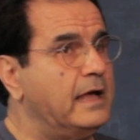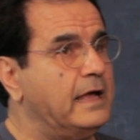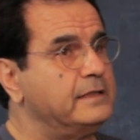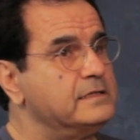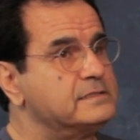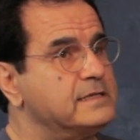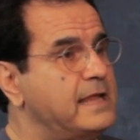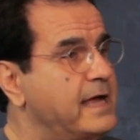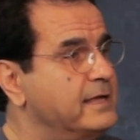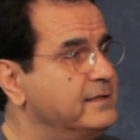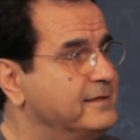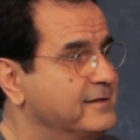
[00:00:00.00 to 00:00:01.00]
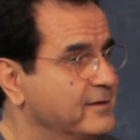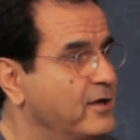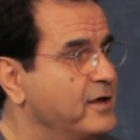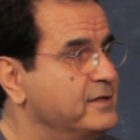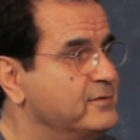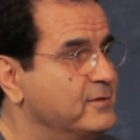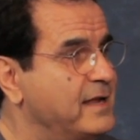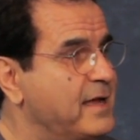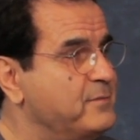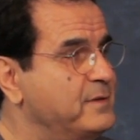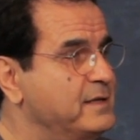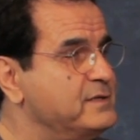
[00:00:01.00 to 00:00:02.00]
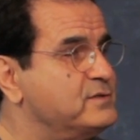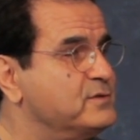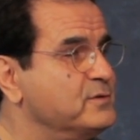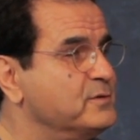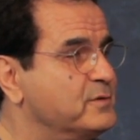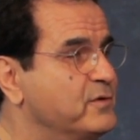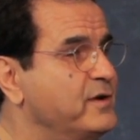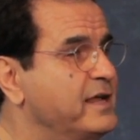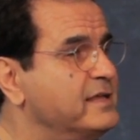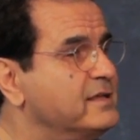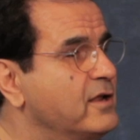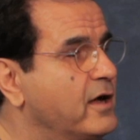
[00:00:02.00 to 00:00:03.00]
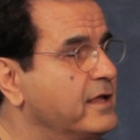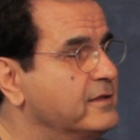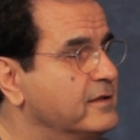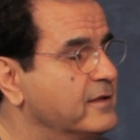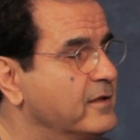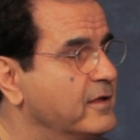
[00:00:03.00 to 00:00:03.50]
And this light or lamp needs to create light.